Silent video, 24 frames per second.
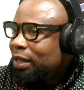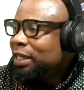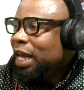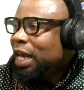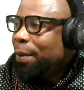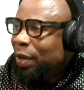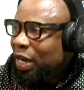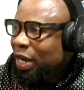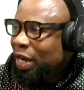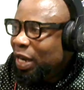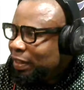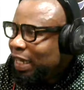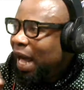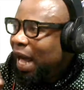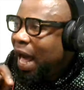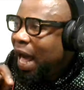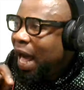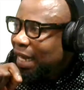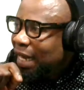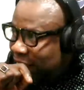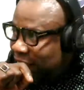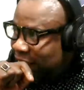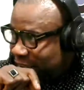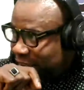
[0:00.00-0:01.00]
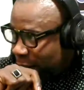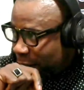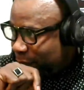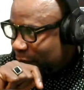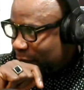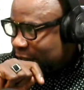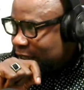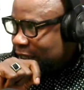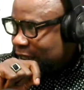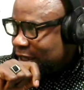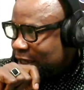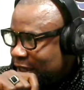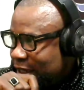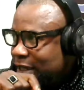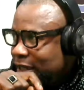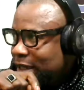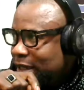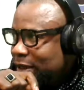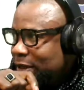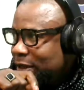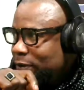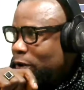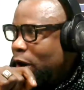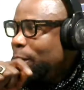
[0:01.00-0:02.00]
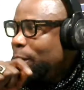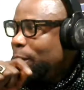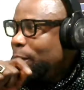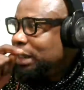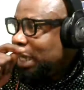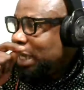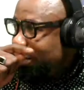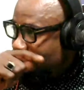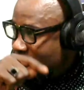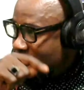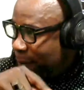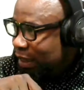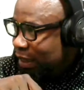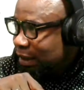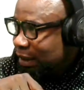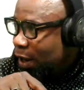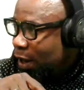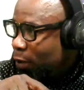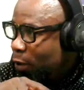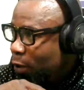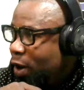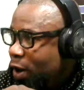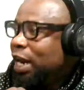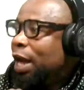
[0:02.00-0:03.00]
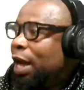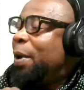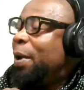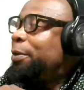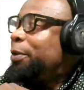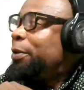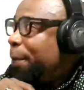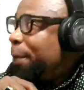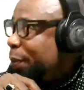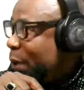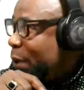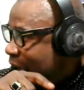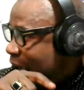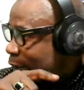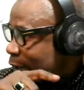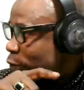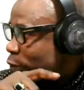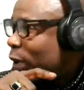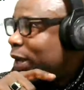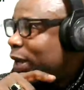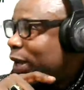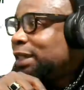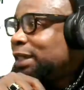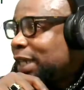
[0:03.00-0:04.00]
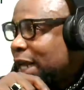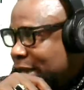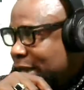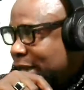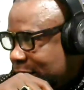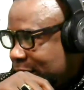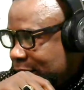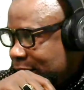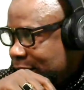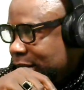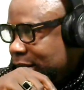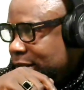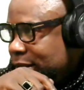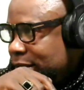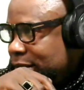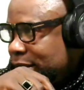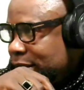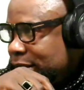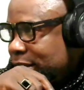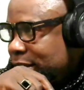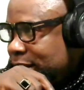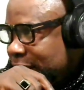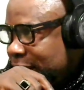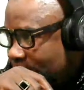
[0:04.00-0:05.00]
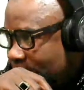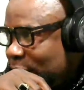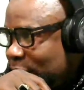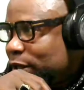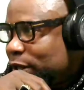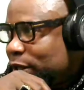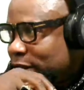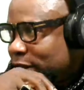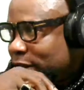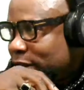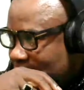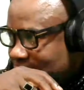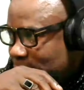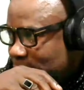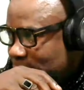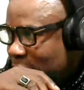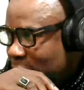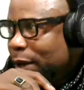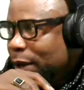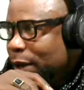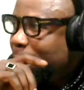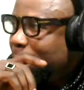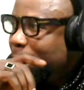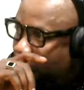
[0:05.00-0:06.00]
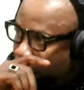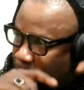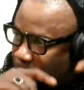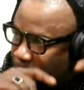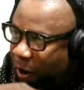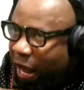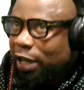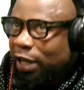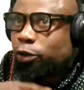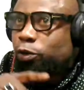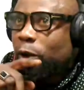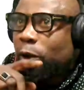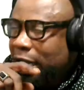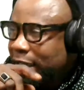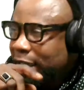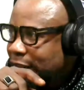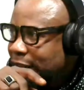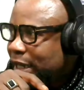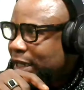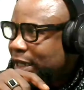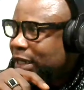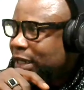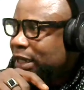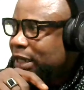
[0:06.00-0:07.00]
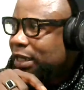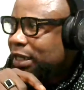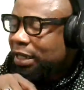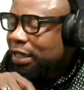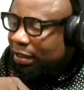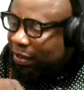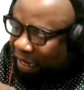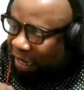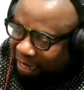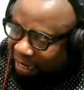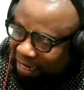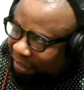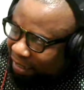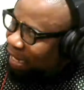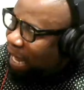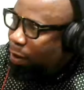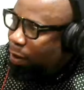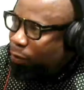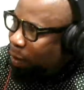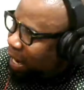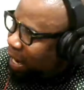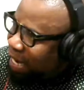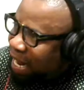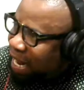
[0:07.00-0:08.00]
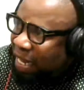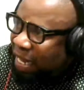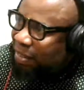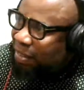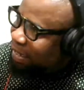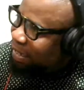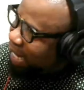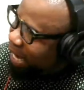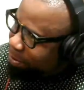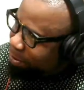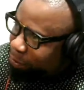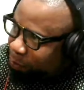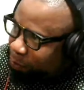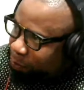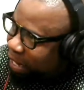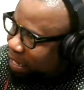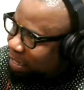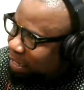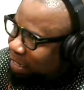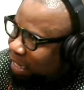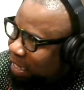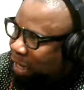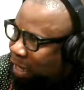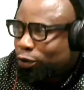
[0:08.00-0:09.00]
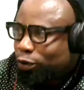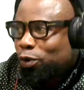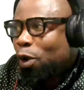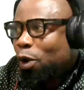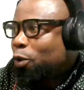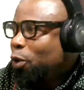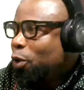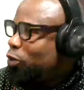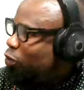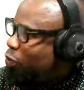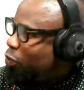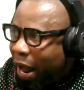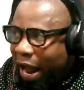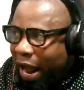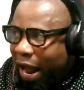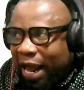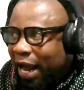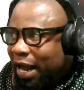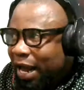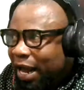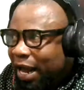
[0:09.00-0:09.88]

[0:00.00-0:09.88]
The minister has it, JB. I'm a general manager. On the very poor house for Kata. The American tears on the very poor house for Kata. Send us a crammer and say, you make us or call Dubai.